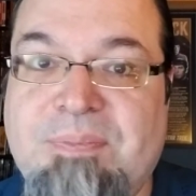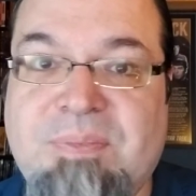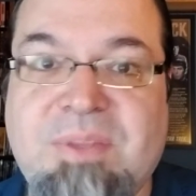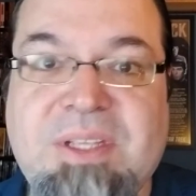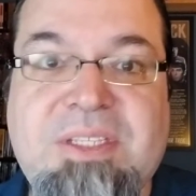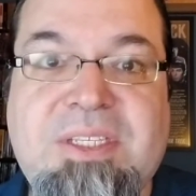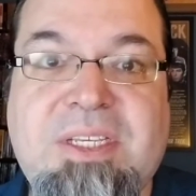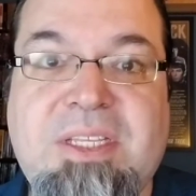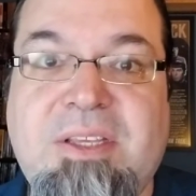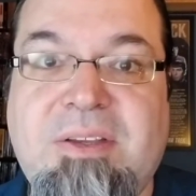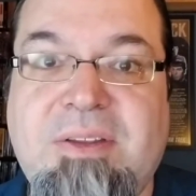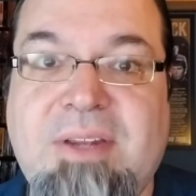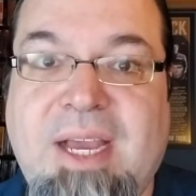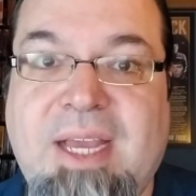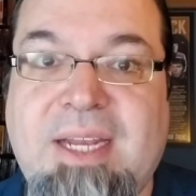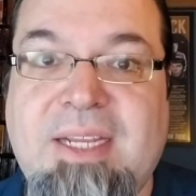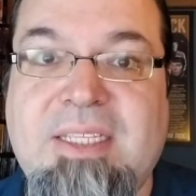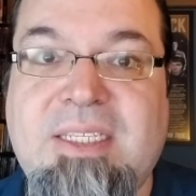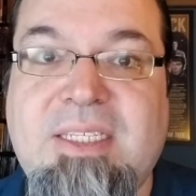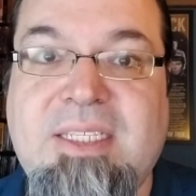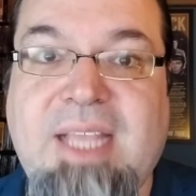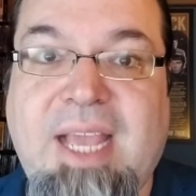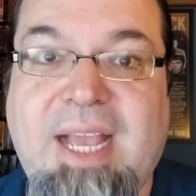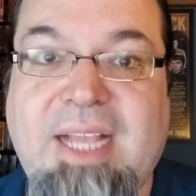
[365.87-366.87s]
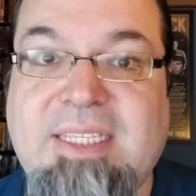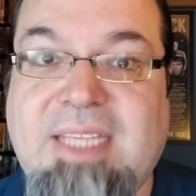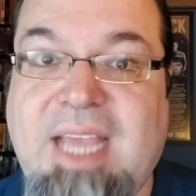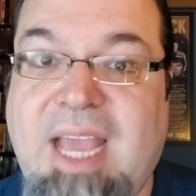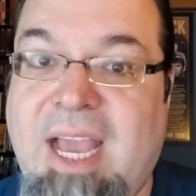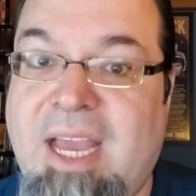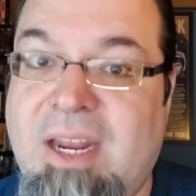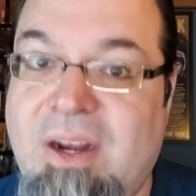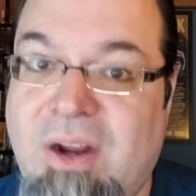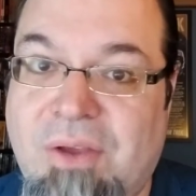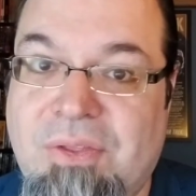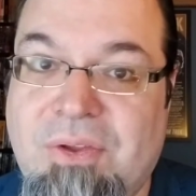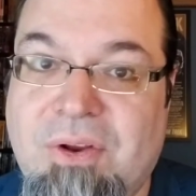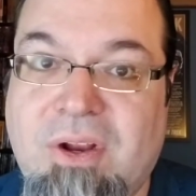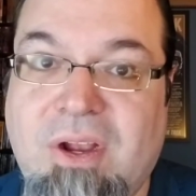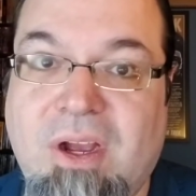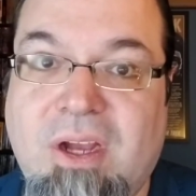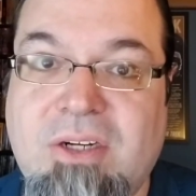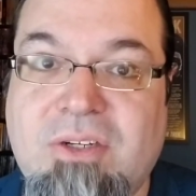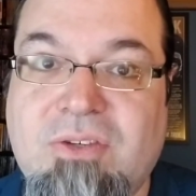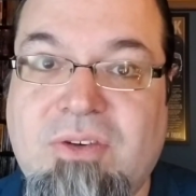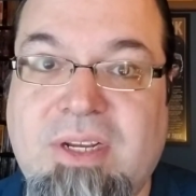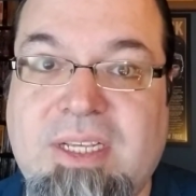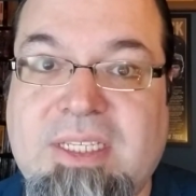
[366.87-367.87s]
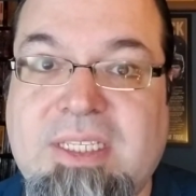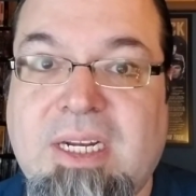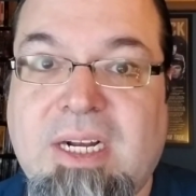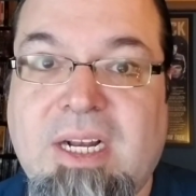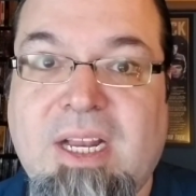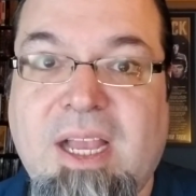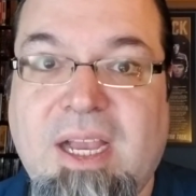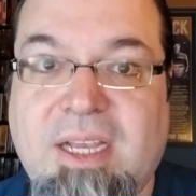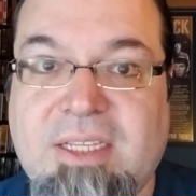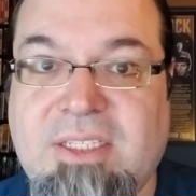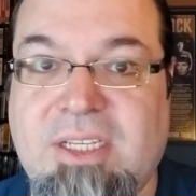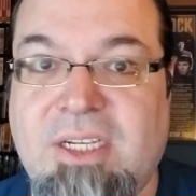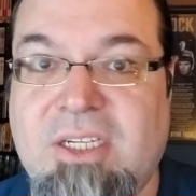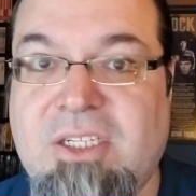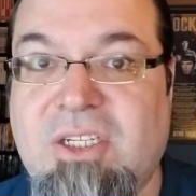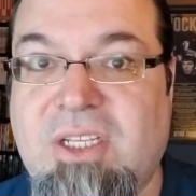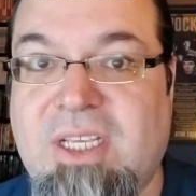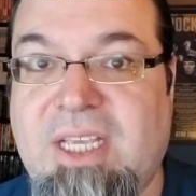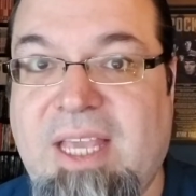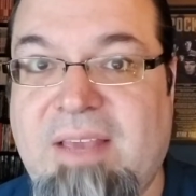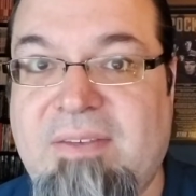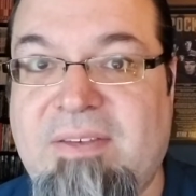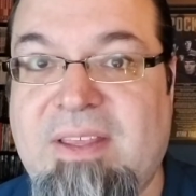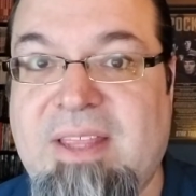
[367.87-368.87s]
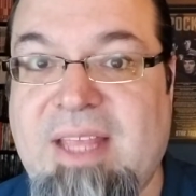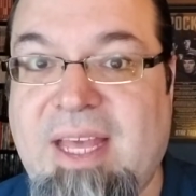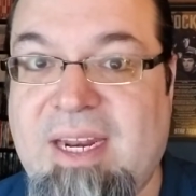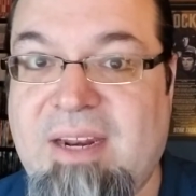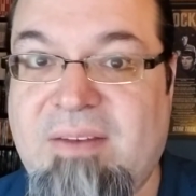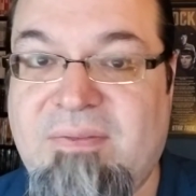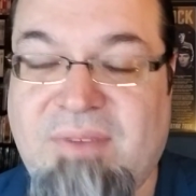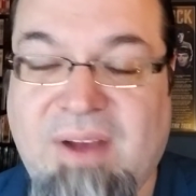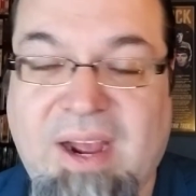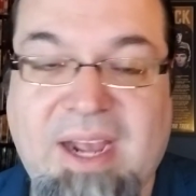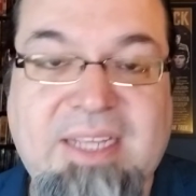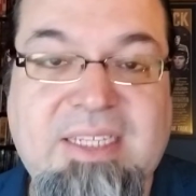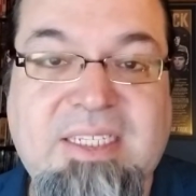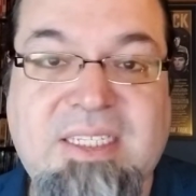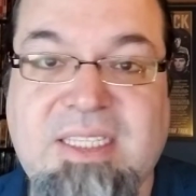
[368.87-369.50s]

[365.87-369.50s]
to see the United States and other countries essentially giving that advice.